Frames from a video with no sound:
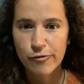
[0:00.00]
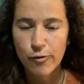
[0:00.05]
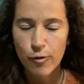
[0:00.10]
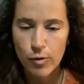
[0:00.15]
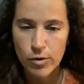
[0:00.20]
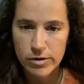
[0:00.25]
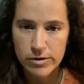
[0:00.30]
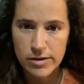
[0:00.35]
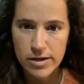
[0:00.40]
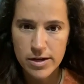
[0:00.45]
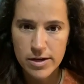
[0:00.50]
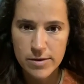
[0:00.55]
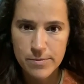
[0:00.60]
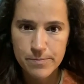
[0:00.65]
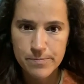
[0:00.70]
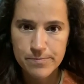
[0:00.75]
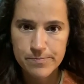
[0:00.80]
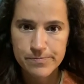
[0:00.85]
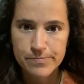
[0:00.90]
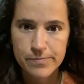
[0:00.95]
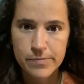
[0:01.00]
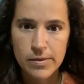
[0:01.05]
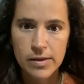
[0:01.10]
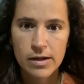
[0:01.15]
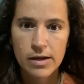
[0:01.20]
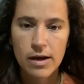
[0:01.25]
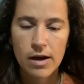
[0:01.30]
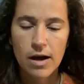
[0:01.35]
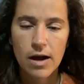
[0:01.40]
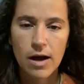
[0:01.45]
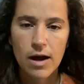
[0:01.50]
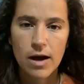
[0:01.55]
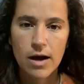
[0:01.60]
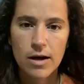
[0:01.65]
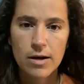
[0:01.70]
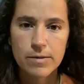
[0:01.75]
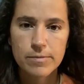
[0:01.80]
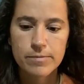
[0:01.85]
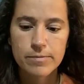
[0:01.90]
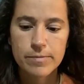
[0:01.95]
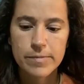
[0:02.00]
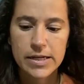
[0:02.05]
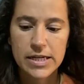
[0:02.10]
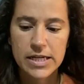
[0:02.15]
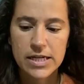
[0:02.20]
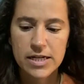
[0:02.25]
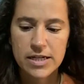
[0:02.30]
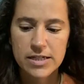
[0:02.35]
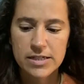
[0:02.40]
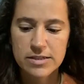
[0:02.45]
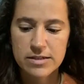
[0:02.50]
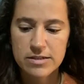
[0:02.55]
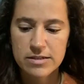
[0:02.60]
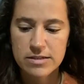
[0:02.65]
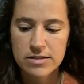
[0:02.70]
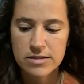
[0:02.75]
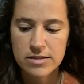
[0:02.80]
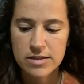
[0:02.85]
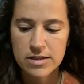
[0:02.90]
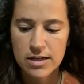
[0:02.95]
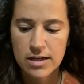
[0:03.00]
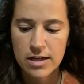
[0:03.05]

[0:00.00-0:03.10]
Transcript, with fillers: for them um, because